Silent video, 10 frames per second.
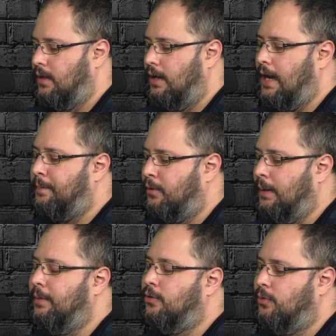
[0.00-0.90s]

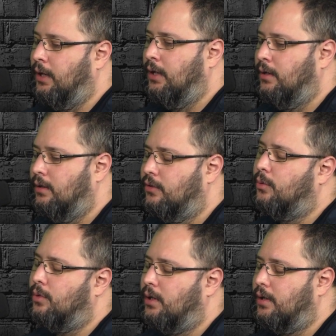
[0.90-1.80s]
operate between, so
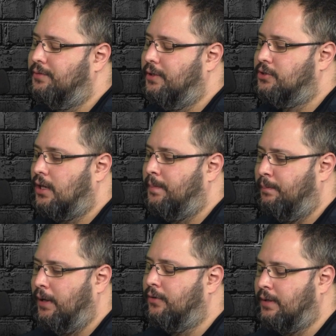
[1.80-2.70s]
we're a C#
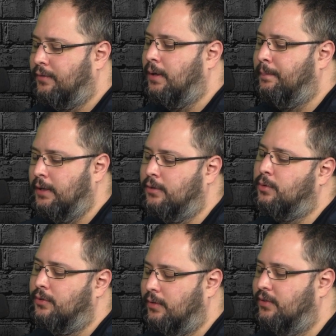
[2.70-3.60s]
Microsoft company, so we're
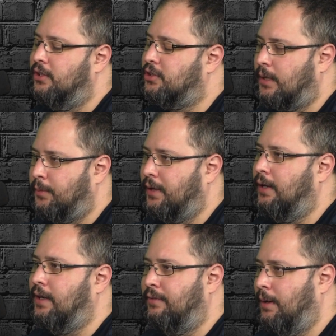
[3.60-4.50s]
using C# with
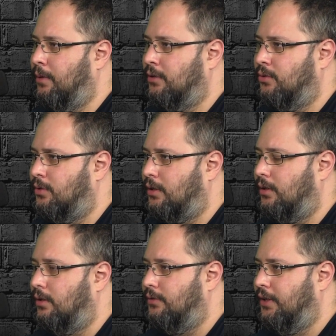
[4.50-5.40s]
Entity Framework to
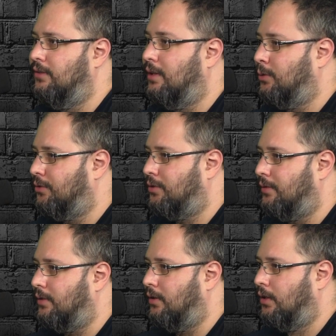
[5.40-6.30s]
our T-SQL
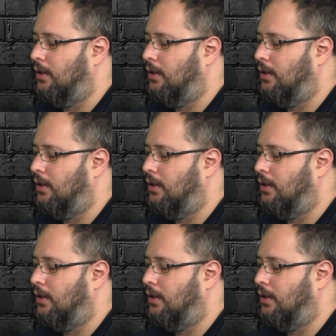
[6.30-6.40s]
server.